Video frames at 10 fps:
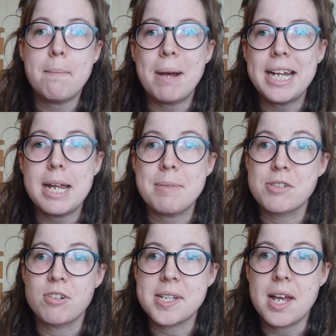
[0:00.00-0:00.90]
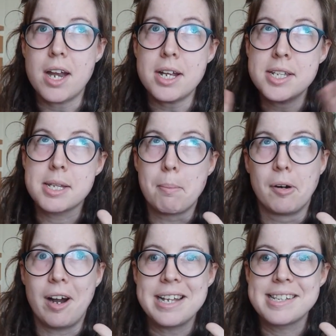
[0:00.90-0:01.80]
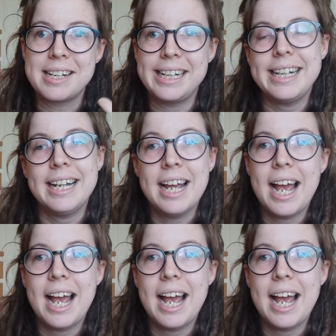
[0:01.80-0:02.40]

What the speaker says: My name is Roxana, surprisingly,